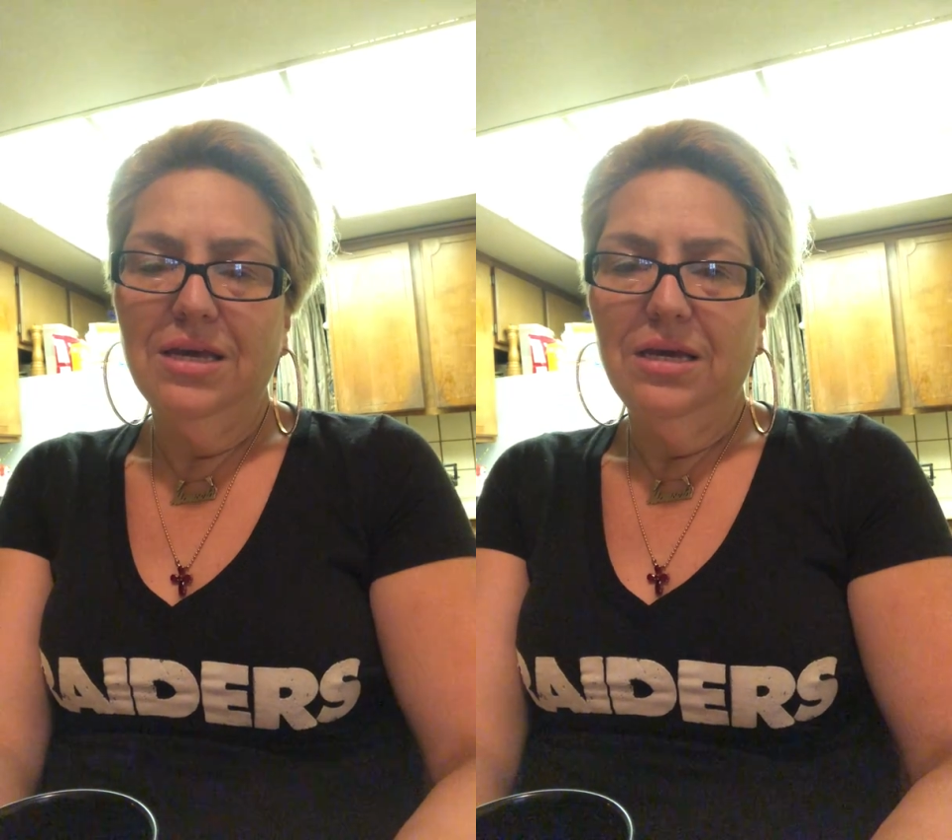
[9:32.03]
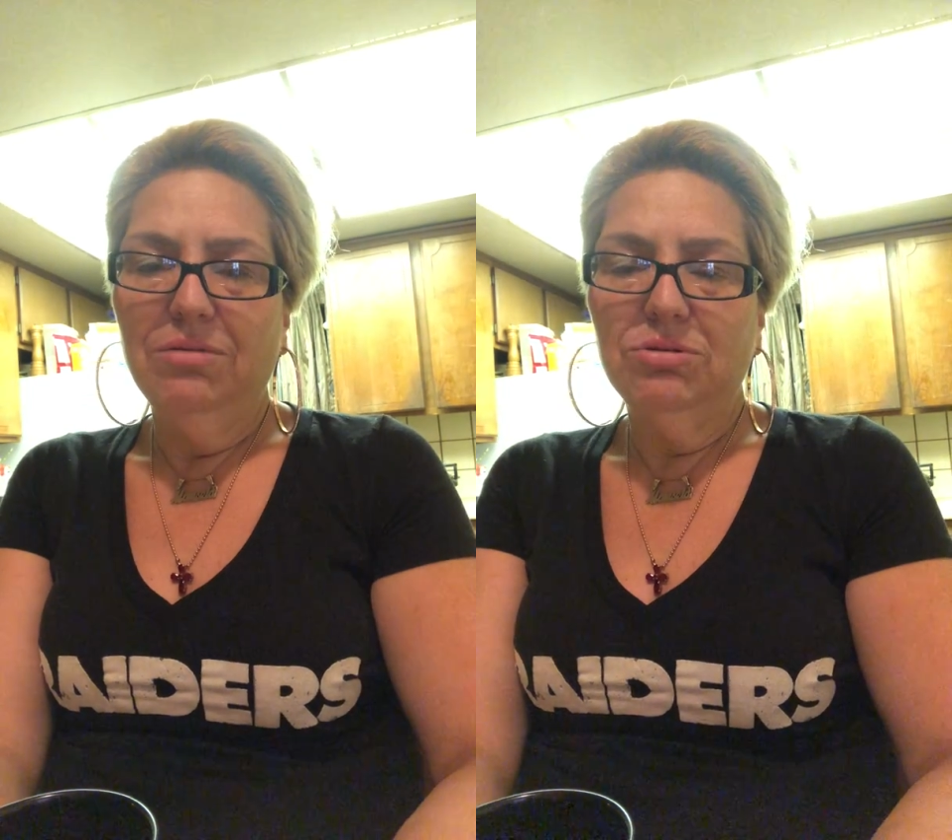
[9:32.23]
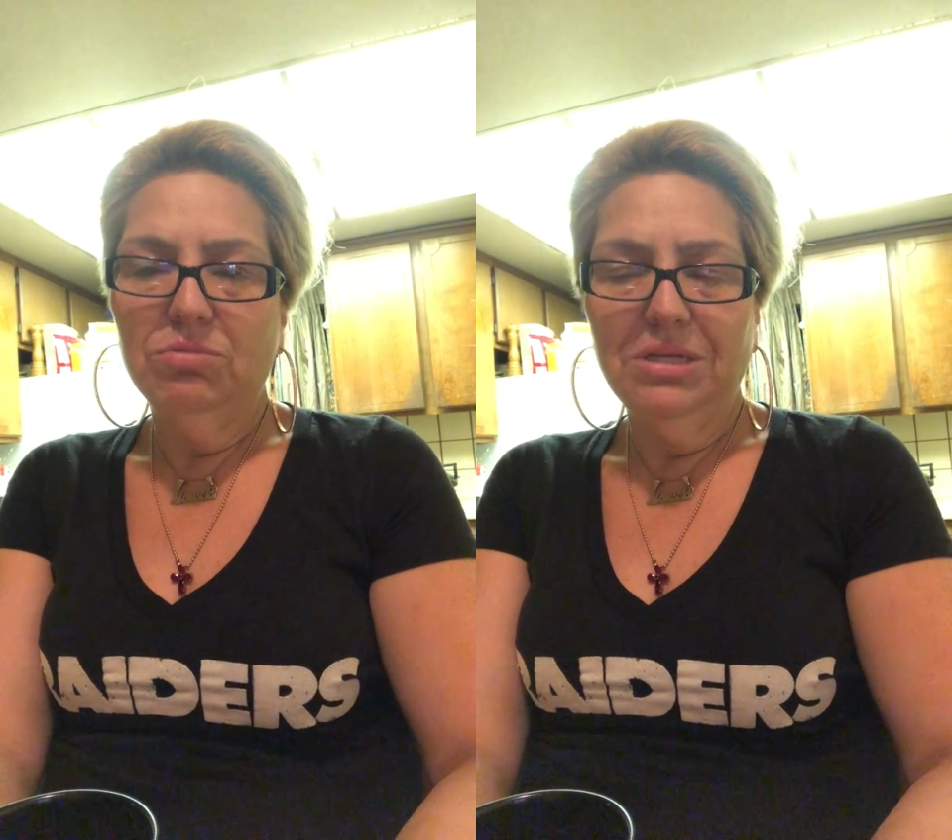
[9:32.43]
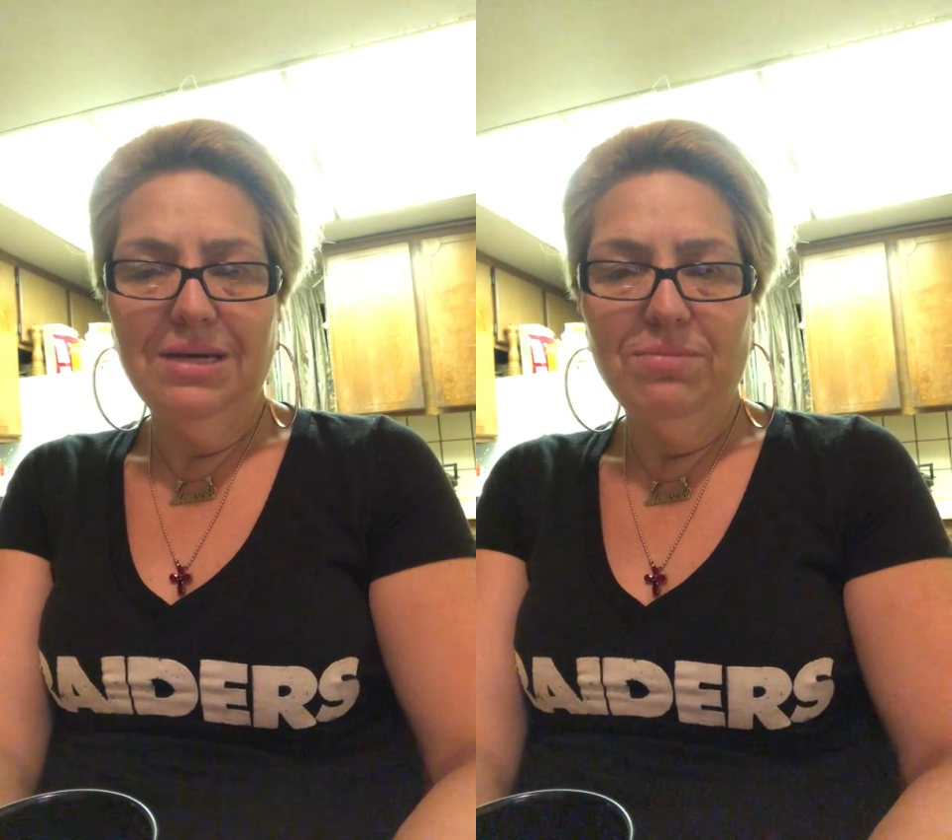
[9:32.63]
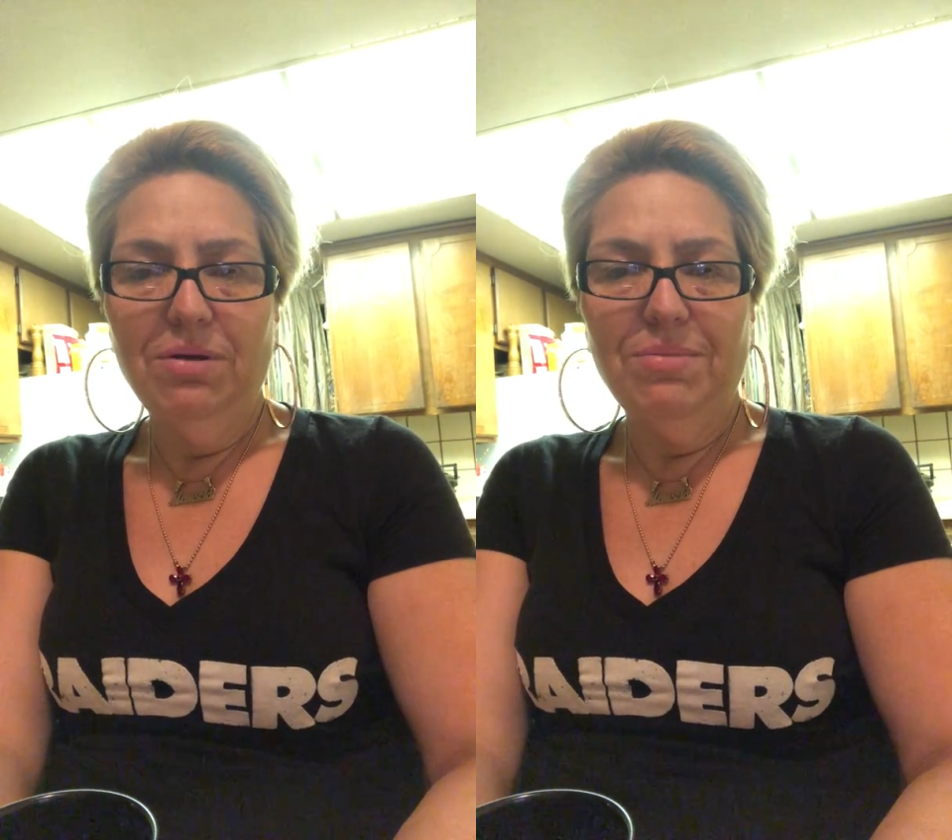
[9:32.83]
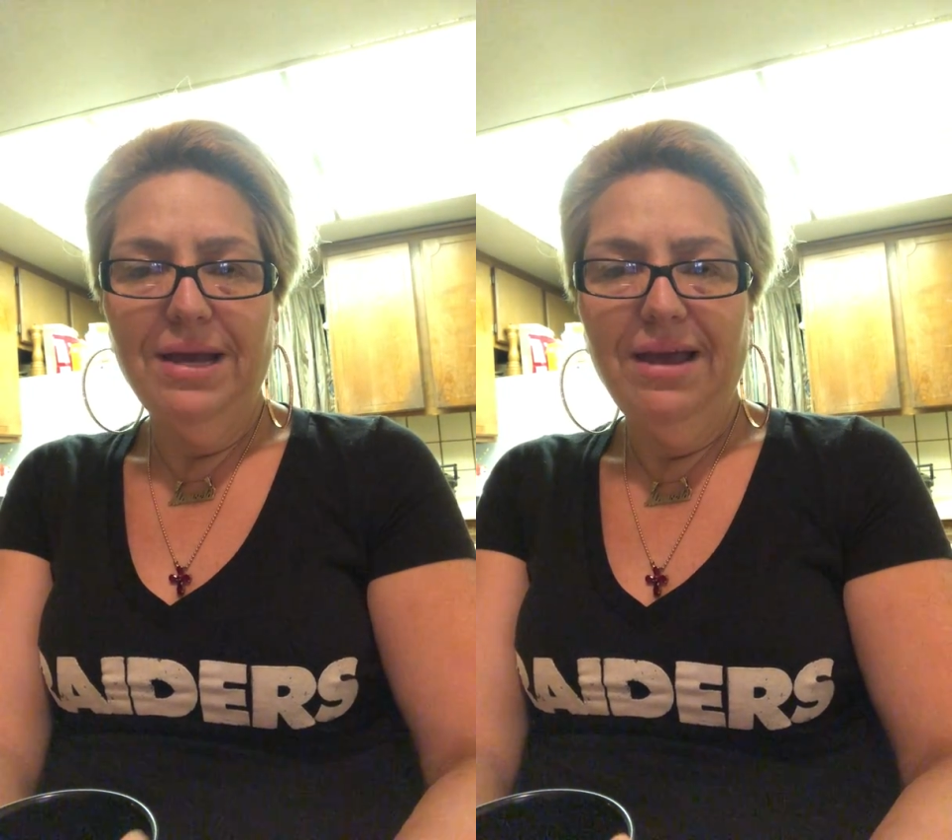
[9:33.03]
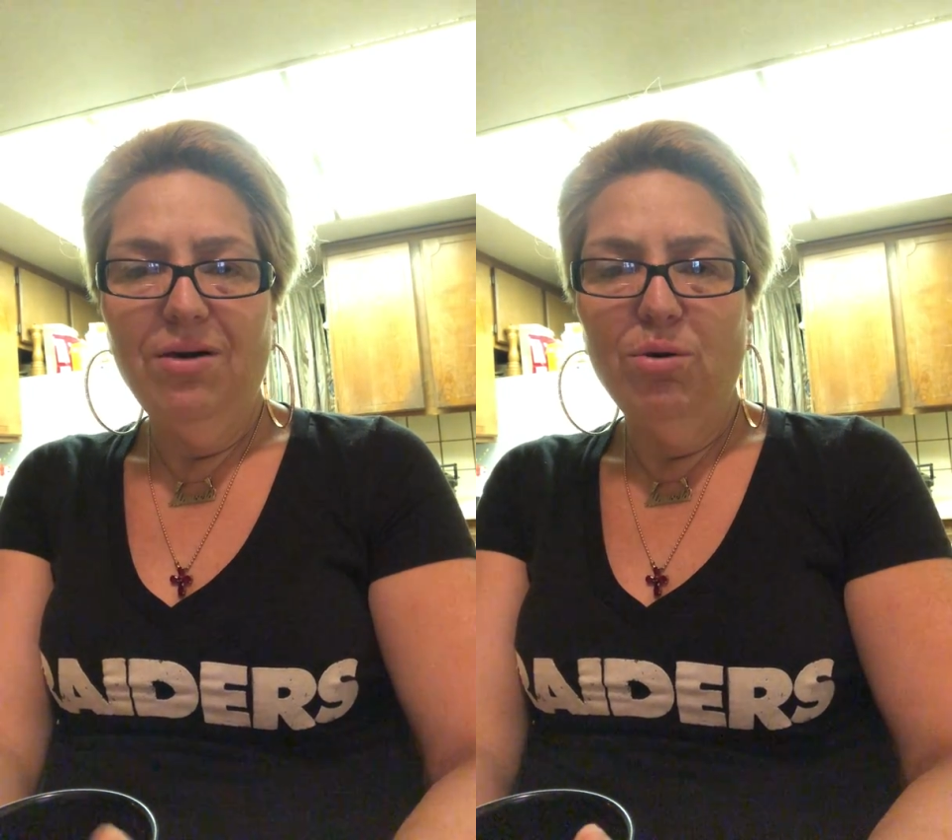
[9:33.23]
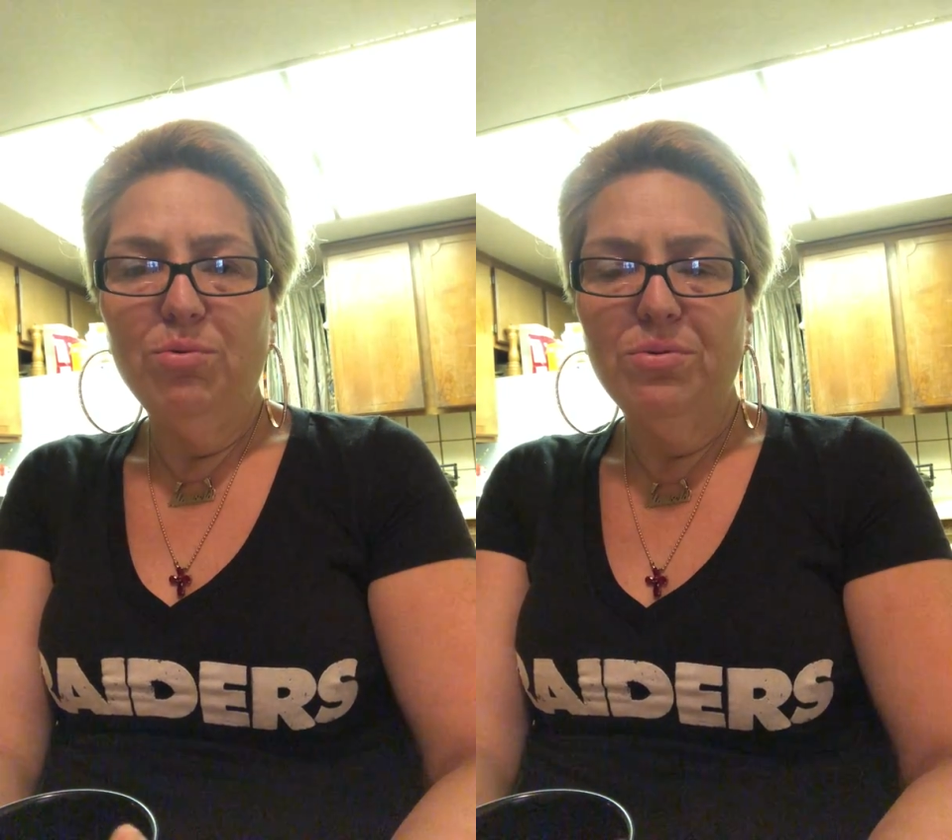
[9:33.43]
It was really about my
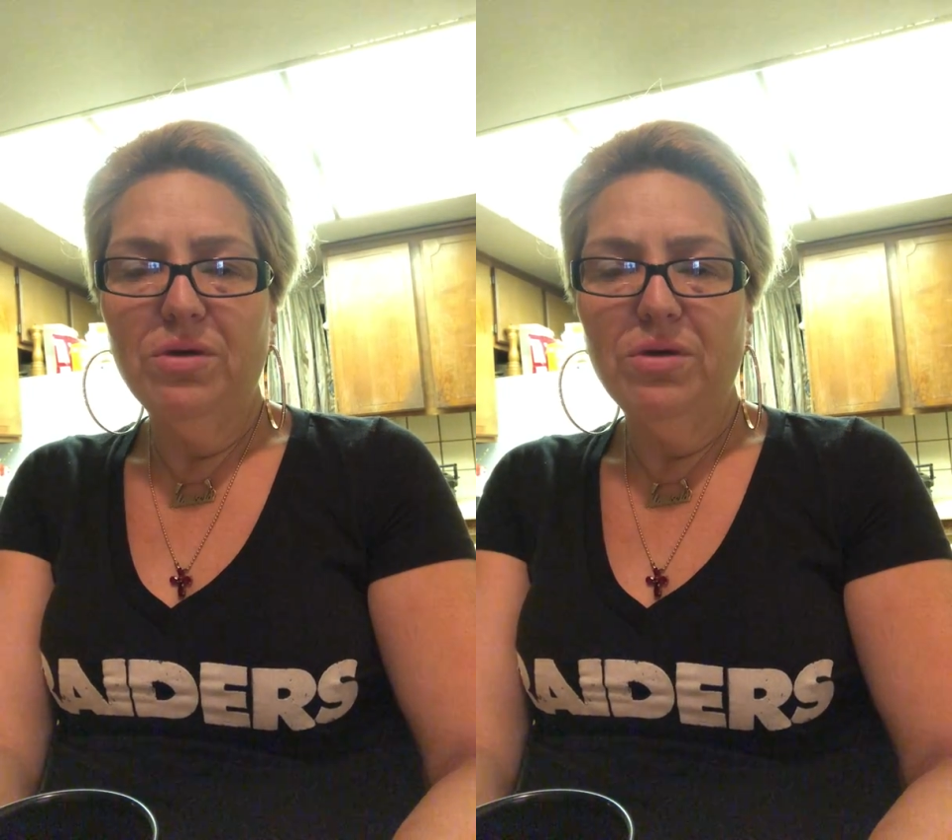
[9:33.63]
health,